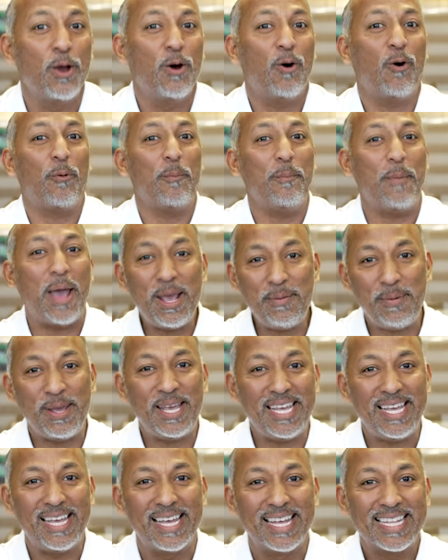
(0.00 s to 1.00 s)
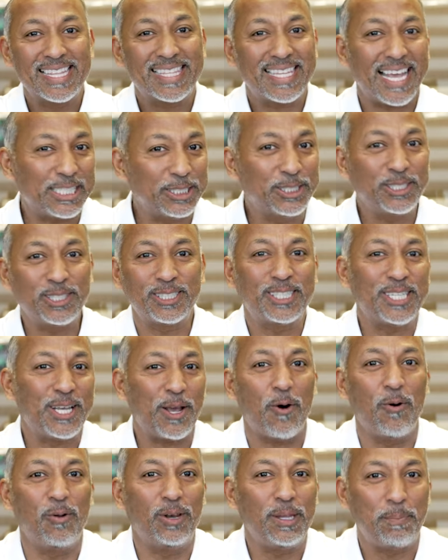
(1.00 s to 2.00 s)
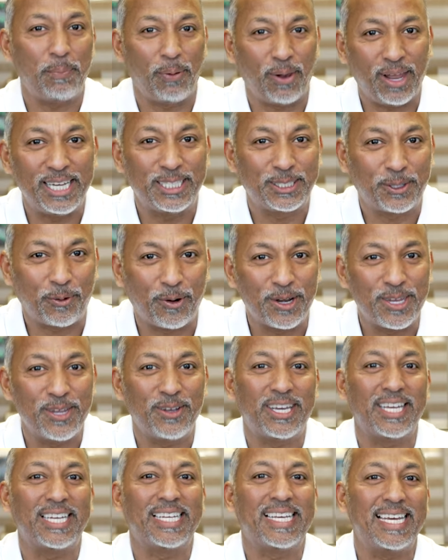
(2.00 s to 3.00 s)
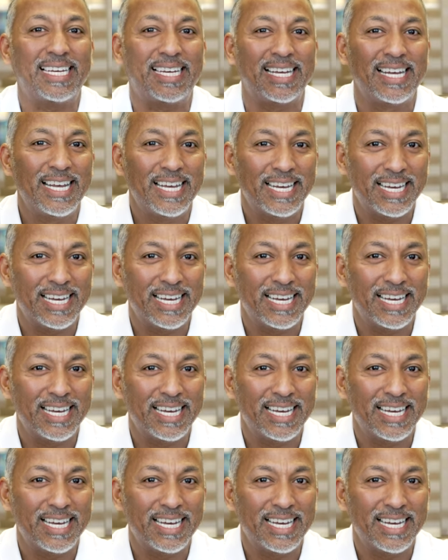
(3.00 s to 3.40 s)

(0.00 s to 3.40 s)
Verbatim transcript: or maybe that's just the only place where you can get